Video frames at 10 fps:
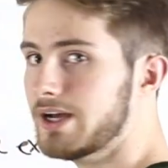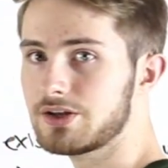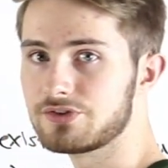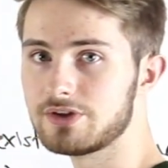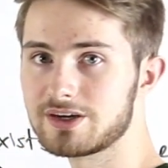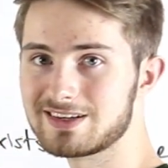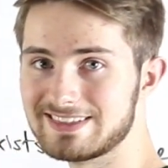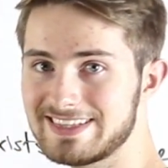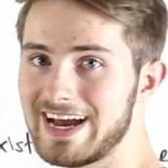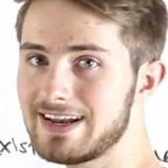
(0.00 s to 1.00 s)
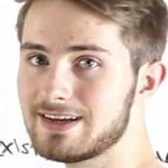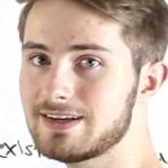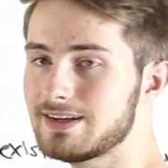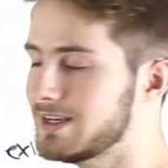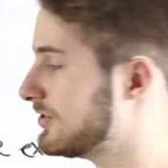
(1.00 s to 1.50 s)
and as long as that
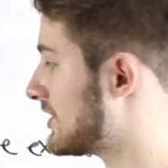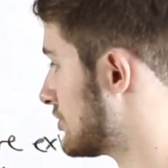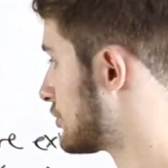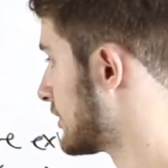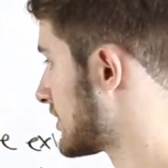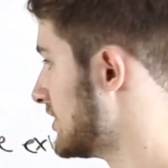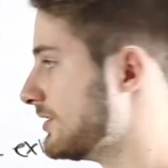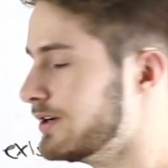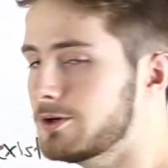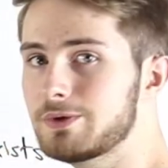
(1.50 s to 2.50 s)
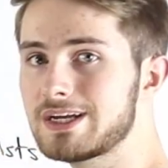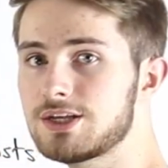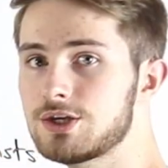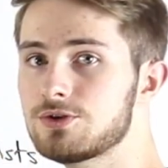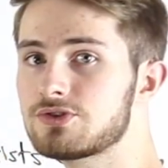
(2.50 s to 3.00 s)
is constructed, we can
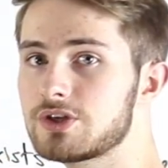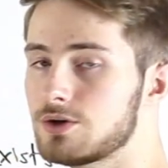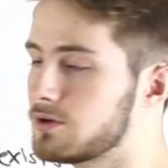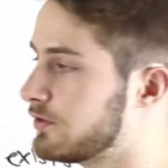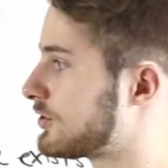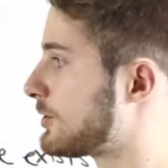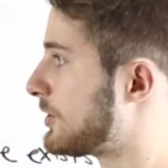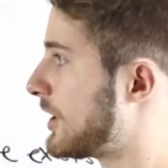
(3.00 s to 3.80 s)
use the universal